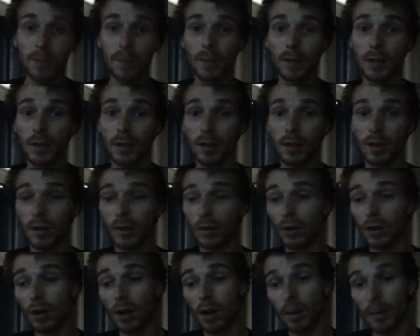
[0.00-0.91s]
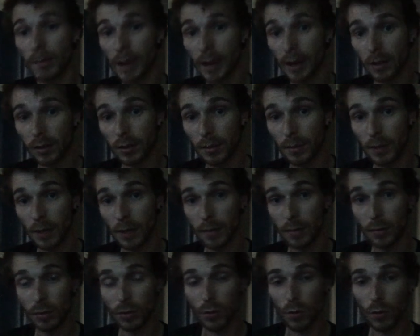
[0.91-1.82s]
but it'll automatically be able
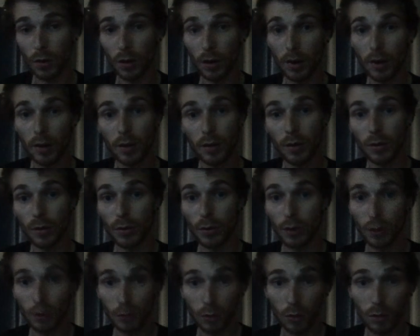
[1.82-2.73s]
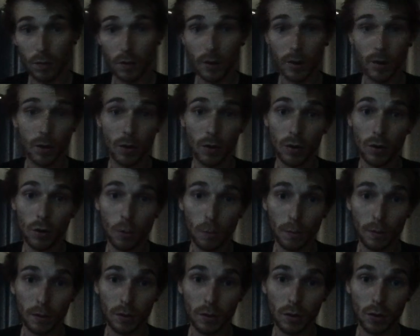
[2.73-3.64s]
to work through Clover or
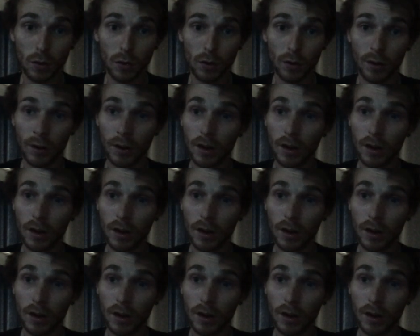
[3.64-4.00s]
OpenCore,